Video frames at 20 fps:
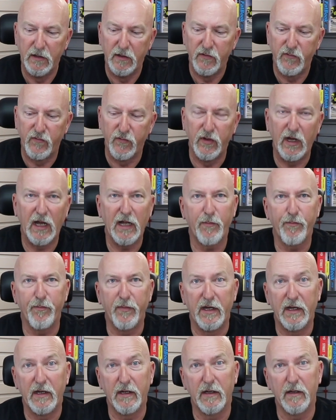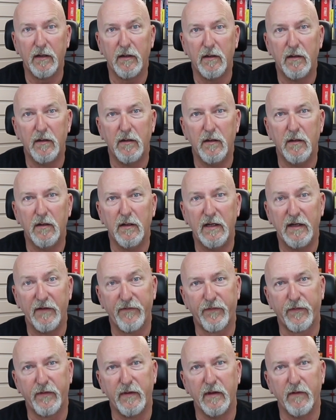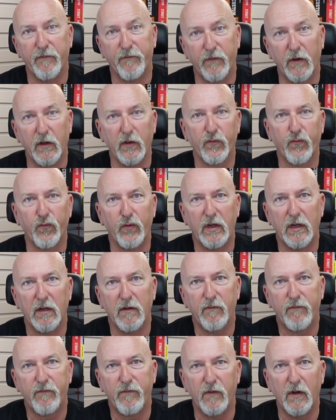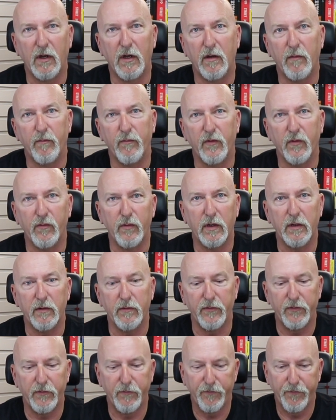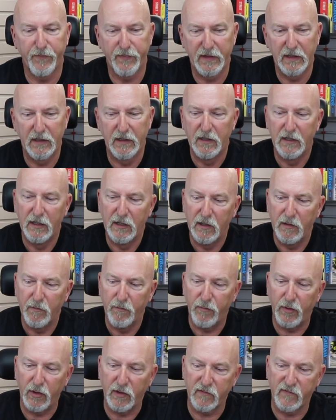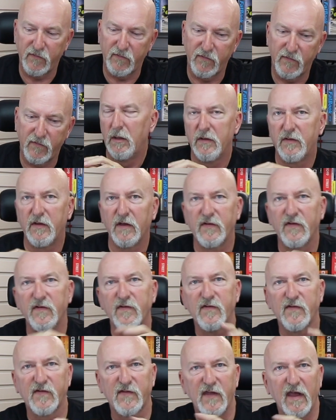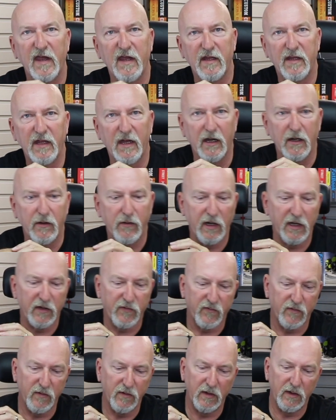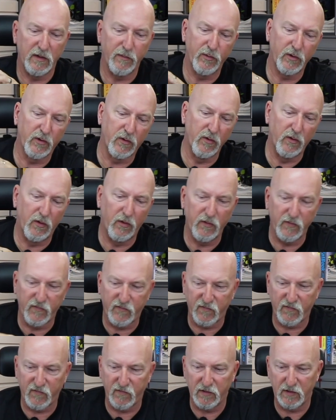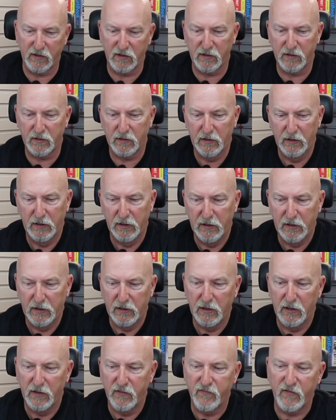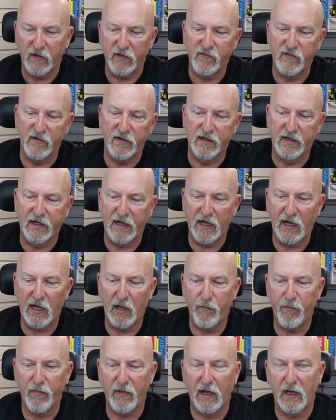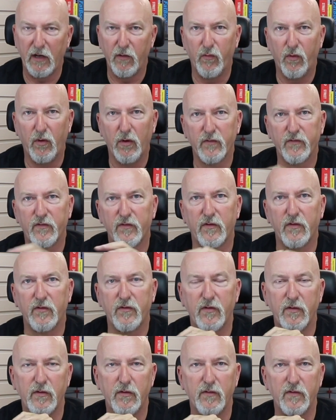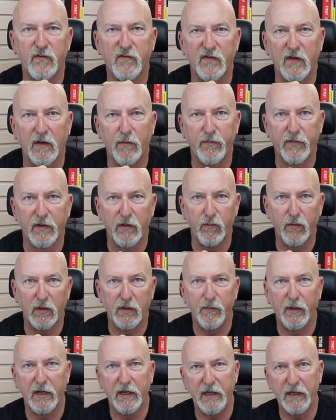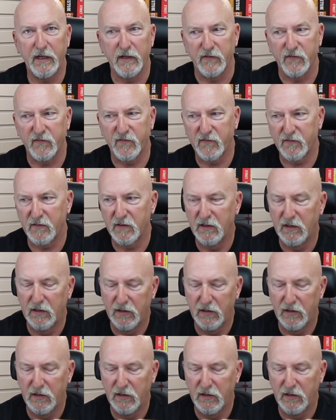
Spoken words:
to help me lift the front wheel from the road. But it doesn't stay there actually, because changing cam, I wanted to do something with my heads.